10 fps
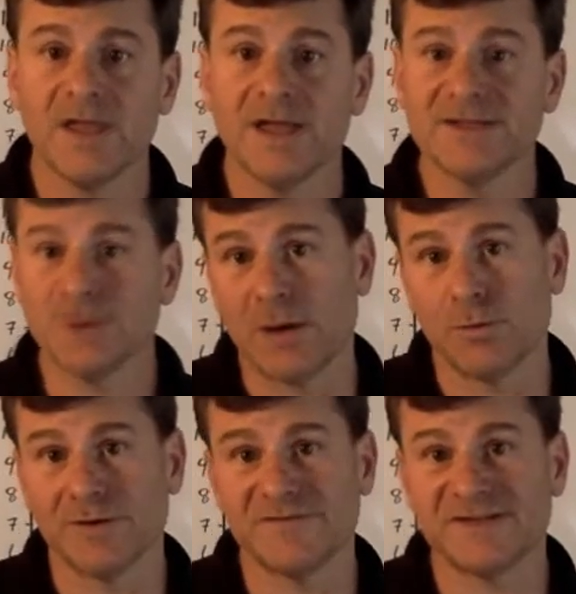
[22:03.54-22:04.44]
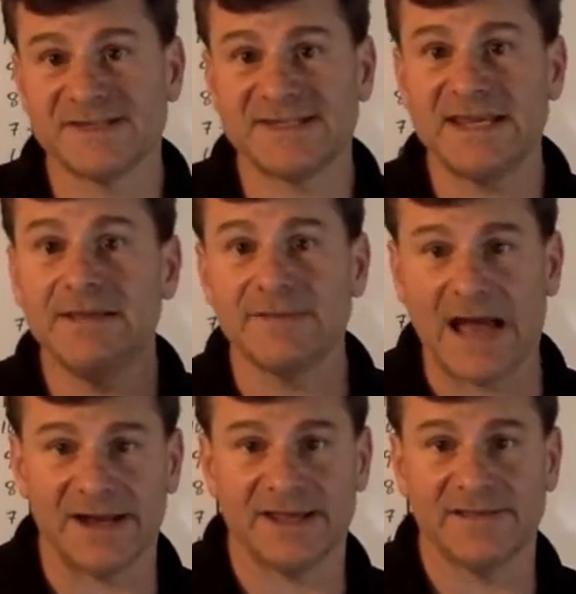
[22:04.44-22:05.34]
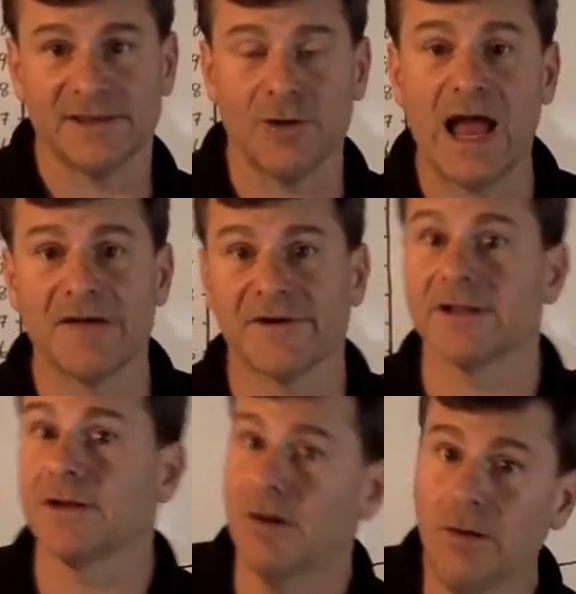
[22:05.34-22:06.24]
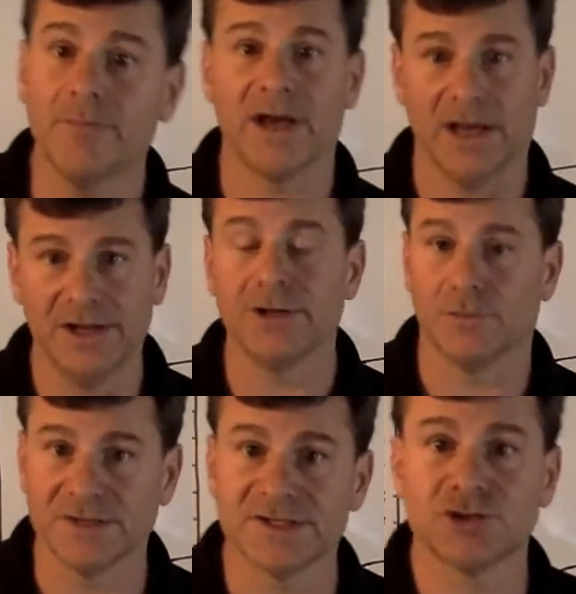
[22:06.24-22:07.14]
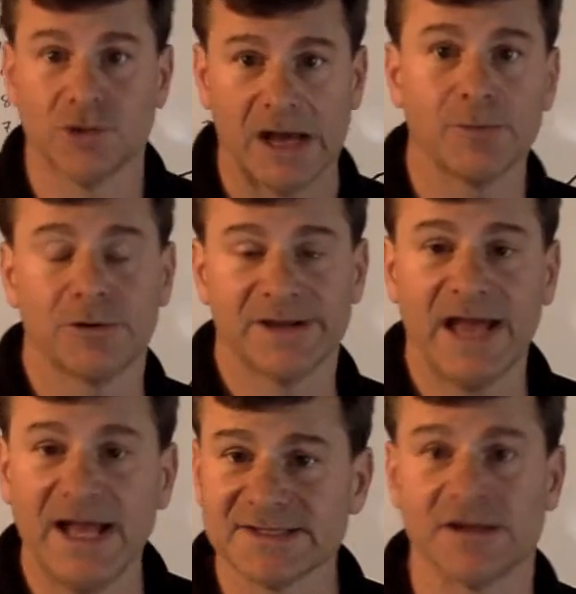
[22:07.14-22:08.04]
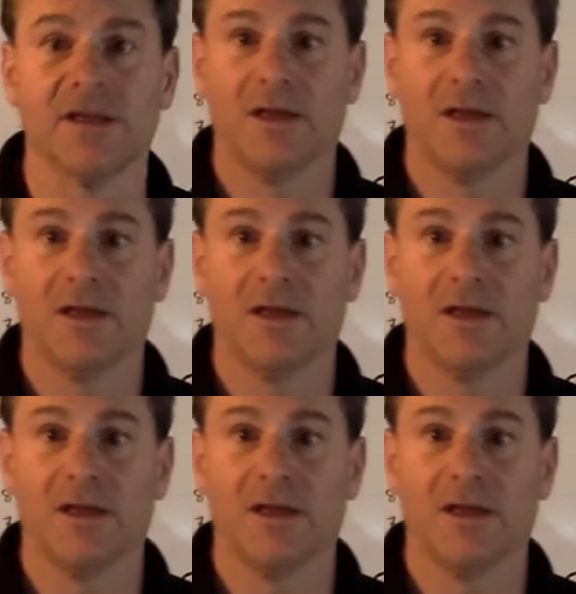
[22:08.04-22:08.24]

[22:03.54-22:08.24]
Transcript: And so I would have seen that in the graph, and I go, oh, my unknown is a triprotic acid.